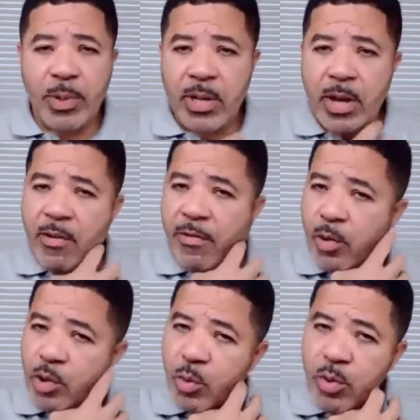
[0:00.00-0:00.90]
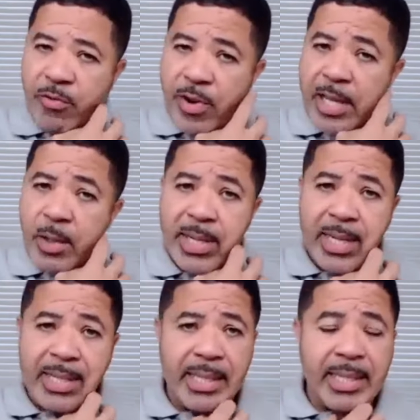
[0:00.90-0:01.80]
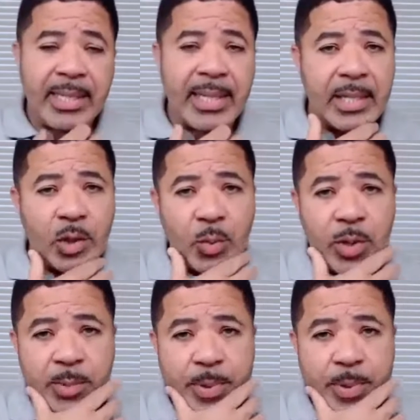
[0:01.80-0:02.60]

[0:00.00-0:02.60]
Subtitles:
but folks who are following and listening to us.